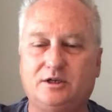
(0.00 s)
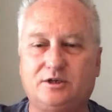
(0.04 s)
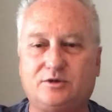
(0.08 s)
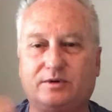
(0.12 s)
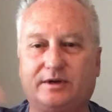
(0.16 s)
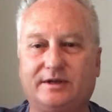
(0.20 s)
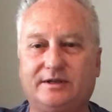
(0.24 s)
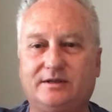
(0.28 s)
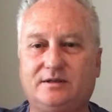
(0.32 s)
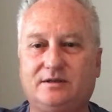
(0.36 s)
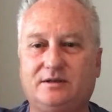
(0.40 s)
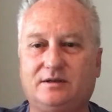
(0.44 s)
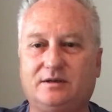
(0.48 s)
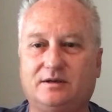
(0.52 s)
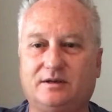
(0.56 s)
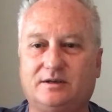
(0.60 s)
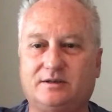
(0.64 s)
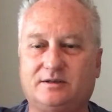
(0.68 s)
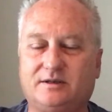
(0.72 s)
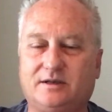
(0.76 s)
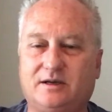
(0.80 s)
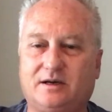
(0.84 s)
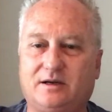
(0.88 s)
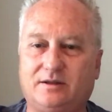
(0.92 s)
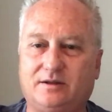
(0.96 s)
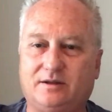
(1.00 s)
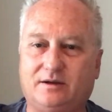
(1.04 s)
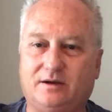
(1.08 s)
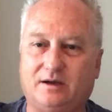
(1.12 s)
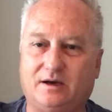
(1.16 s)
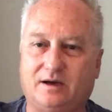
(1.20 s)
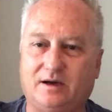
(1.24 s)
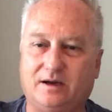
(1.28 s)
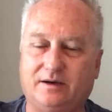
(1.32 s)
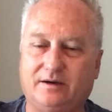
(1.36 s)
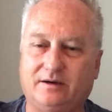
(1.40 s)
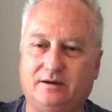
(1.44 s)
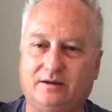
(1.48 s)
20 years down the
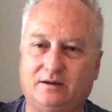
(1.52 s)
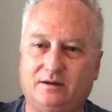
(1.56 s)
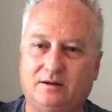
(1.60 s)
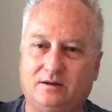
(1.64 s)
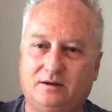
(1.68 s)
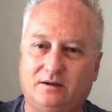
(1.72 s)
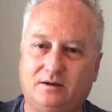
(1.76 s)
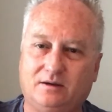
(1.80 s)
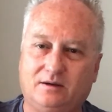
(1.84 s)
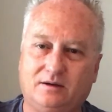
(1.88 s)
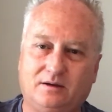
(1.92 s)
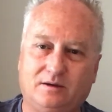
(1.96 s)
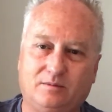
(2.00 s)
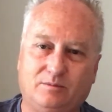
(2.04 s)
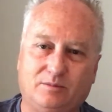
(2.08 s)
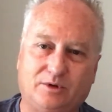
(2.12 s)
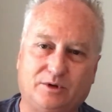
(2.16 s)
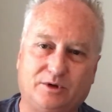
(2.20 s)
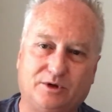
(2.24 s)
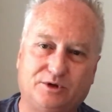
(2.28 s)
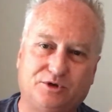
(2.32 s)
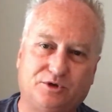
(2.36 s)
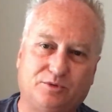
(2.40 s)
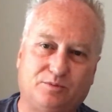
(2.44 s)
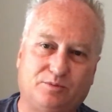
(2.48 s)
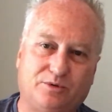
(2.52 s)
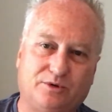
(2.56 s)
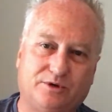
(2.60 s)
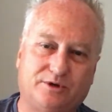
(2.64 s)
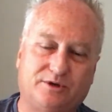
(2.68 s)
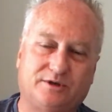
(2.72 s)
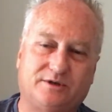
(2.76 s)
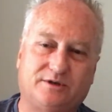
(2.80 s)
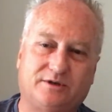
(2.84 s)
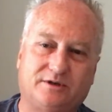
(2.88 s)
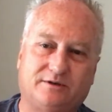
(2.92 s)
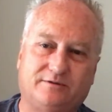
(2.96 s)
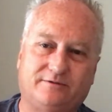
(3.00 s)
line, because you
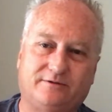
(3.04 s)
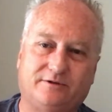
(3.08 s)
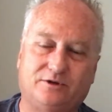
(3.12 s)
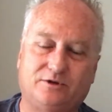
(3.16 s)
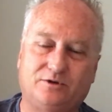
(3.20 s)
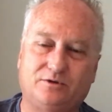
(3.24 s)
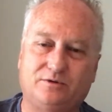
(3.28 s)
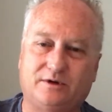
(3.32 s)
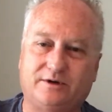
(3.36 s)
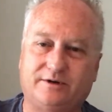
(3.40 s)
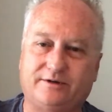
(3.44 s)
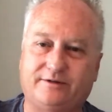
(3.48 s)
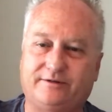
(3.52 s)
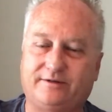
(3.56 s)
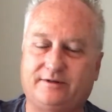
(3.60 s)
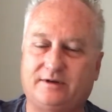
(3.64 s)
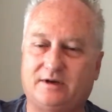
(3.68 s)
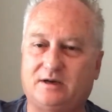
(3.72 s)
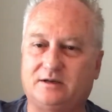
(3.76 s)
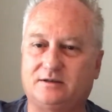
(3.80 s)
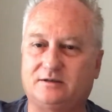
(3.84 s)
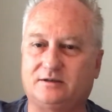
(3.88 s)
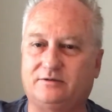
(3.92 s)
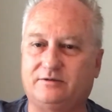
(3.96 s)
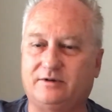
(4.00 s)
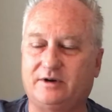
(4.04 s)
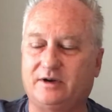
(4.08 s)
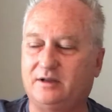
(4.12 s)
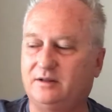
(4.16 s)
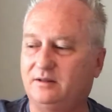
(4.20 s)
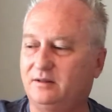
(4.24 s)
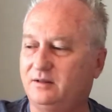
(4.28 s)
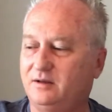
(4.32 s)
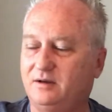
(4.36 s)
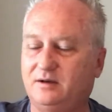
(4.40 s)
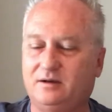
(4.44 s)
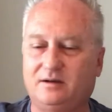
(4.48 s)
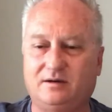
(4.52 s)
purchased it for 200,000
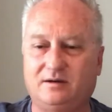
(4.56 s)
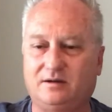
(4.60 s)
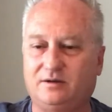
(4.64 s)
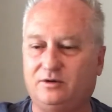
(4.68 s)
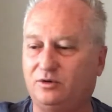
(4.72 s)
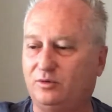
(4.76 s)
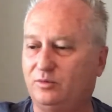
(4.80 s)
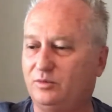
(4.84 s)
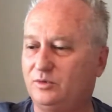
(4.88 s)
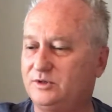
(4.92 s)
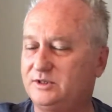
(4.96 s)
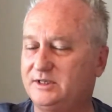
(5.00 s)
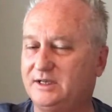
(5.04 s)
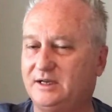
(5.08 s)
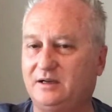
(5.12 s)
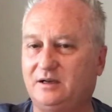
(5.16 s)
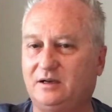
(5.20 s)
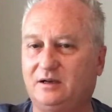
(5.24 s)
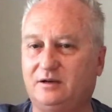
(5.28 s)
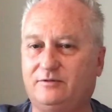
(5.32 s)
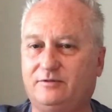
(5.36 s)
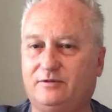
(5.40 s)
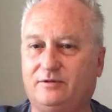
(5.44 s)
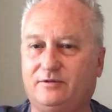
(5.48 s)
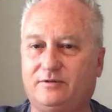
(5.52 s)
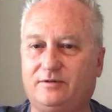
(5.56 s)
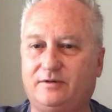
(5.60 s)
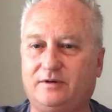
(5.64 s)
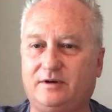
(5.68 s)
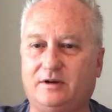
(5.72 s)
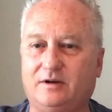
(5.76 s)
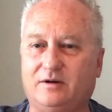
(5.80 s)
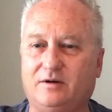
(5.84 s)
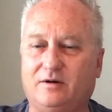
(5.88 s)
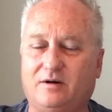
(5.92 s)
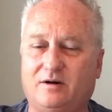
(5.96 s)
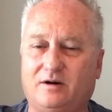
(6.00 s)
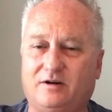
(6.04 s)
Rand then and you're selling it for
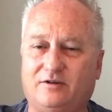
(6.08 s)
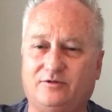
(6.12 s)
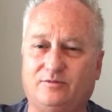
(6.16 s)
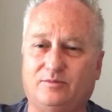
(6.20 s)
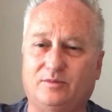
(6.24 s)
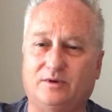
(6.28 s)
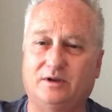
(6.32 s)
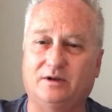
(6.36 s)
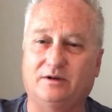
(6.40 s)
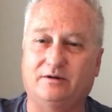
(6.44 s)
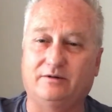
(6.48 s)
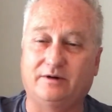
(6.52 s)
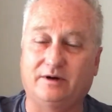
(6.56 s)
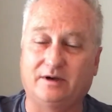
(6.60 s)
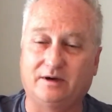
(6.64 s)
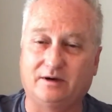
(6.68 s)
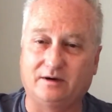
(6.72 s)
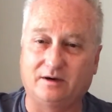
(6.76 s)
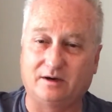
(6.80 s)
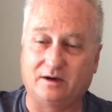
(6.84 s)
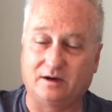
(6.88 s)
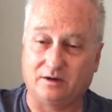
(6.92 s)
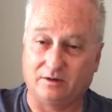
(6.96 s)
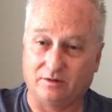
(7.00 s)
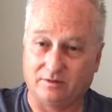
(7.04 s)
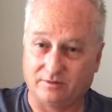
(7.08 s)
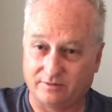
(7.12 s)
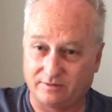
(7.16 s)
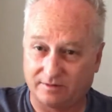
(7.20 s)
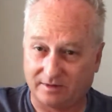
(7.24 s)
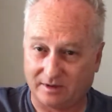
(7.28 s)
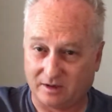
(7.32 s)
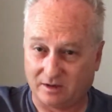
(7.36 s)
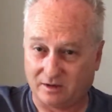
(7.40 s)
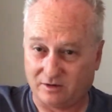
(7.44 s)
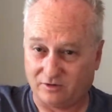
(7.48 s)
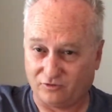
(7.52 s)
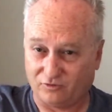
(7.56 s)
3.5 million Rand now, you
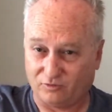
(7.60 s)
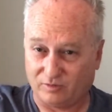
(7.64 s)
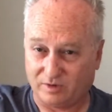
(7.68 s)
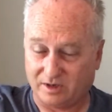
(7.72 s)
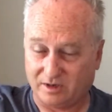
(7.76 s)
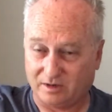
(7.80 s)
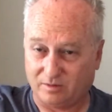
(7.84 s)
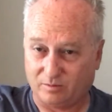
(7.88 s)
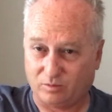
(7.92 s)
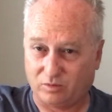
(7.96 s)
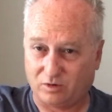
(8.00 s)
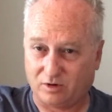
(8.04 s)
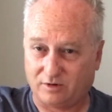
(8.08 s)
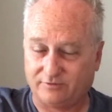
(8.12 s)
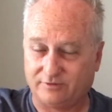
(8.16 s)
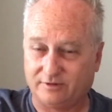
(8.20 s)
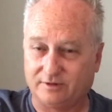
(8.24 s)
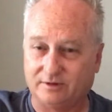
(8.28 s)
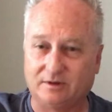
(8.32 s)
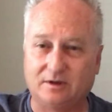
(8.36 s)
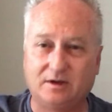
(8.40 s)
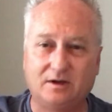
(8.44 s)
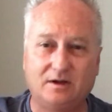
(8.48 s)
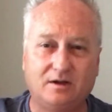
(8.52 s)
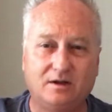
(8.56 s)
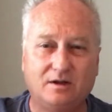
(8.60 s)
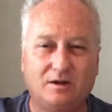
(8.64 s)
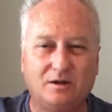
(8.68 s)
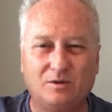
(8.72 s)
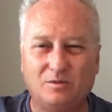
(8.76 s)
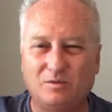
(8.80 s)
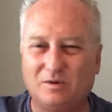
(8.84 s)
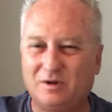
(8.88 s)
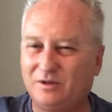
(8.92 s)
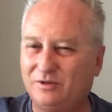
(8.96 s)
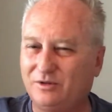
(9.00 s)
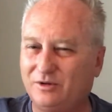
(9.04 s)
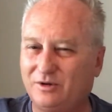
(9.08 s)
think you've made a profit.
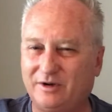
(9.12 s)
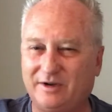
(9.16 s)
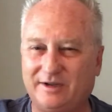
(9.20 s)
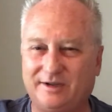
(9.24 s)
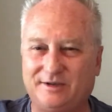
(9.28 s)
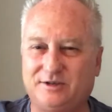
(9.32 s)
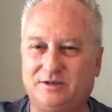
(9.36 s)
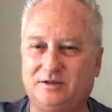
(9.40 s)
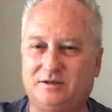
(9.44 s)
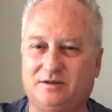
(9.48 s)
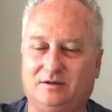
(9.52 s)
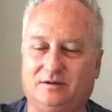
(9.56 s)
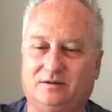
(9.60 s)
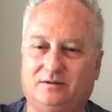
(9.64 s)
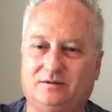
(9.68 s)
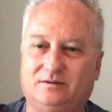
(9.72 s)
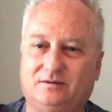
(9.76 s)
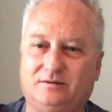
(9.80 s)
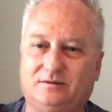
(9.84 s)
Well, not actually.